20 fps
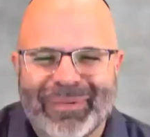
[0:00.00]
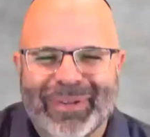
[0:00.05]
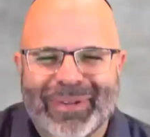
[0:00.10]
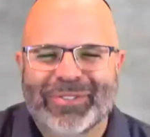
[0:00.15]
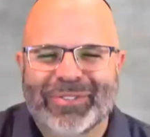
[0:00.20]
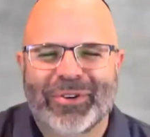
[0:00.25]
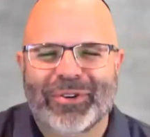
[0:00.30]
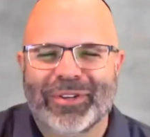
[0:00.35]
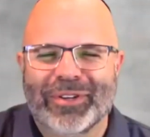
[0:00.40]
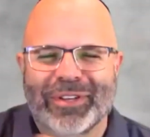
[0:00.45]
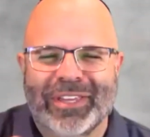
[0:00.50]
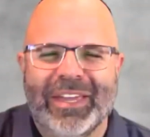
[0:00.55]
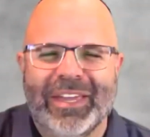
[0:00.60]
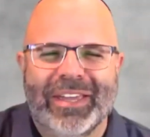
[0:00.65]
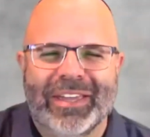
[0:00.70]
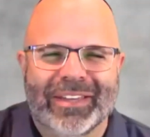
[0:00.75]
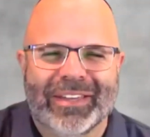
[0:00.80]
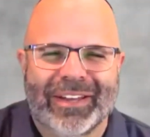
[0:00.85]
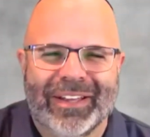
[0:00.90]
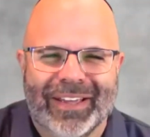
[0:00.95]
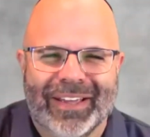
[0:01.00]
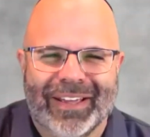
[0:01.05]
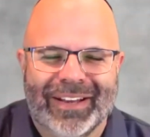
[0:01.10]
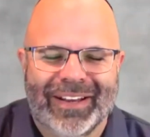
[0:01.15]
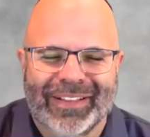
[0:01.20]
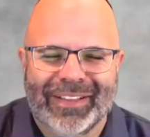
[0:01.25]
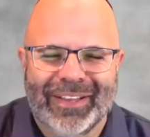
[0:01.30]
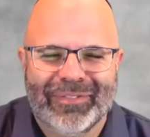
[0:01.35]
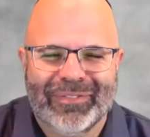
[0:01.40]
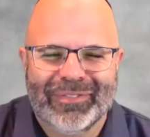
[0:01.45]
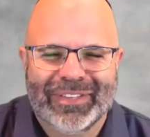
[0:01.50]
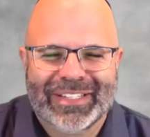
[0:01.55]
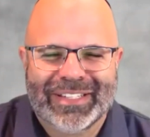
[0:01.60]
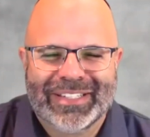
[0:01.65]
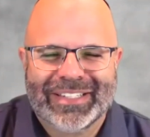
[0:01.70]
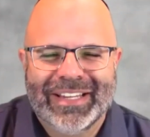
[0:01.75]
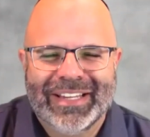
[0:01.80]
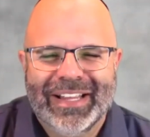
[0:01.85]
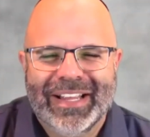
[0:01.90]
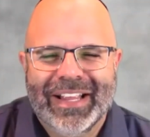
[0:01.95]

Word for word: a total geek and I, and I love this.